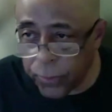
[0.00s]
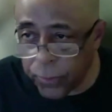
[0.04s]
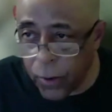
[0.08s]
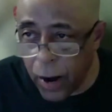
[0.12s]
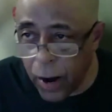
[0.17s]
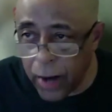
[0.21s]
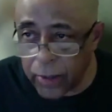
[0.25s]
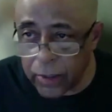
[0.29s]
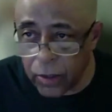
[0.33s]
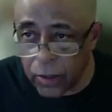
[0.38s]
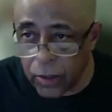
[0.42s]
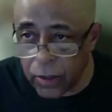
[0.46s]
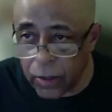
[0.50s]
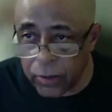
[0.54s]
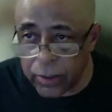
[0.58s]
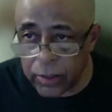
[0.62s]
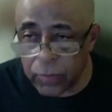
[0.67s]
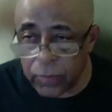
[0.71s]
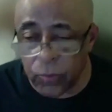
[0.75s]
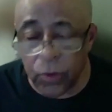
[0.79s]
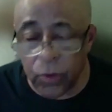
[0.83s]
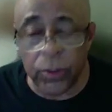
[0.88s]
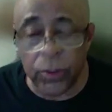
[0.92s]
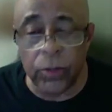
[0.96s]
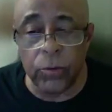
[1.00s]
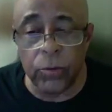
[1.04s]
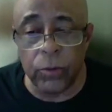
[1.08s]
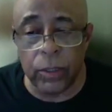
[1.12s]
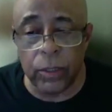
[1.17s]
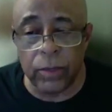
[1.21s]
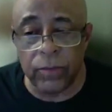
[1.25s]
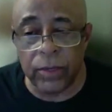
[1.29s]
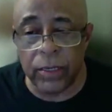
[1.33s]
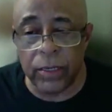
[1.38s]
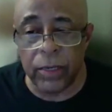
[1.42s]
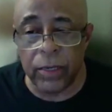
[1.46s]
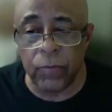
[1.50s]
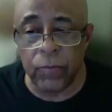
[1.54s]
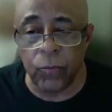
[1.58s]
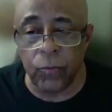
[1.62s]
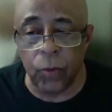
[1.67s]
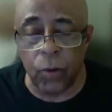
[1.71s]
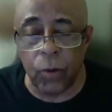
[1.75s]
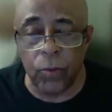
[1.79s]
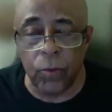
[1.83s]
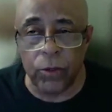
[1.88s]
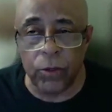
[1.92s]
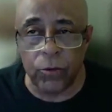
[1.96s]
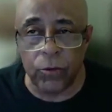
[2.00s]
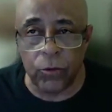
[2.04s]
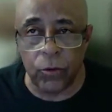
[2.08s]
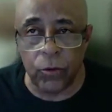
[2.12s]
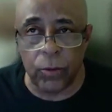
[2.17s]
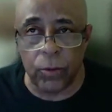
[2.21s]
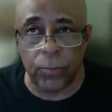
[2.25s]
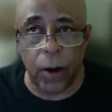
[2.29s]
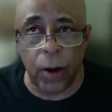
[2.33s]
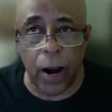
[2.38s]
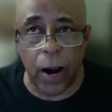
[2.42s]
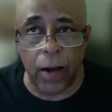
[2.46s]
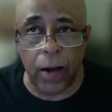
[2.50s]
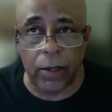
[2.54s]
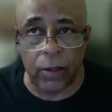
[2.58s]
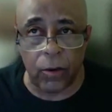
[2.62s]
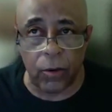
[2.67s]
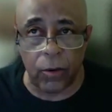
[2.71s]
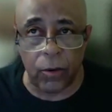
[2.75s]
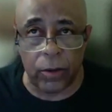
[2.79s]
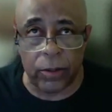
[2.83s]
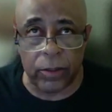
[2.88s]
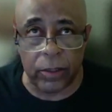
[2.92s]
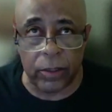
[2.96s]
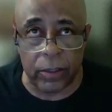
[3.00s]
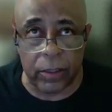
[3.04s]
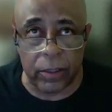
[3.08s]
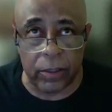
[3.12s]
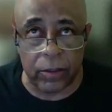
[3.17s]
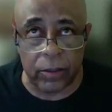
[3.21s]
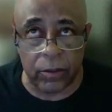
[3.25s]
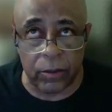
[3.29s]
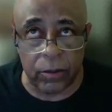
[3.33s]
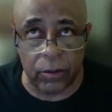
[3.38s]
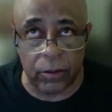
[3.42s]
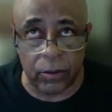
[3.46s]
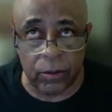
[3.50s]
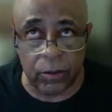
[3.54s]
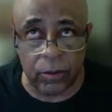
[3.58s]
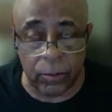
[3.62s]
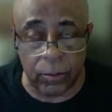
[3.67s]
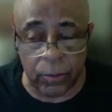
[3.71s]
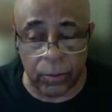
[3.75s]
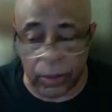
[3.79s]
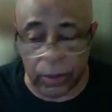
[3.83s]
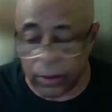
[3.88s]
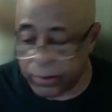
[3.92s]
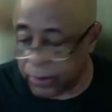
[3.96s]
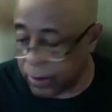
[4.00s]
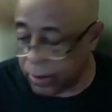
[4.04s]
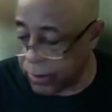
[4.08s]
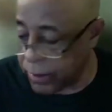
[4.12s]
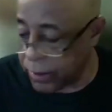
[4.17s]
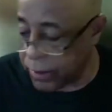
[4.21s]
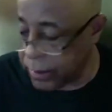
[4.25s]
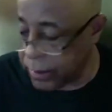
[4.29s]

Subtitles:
prior to going to, where were you living and what were you doing prior to going to the military?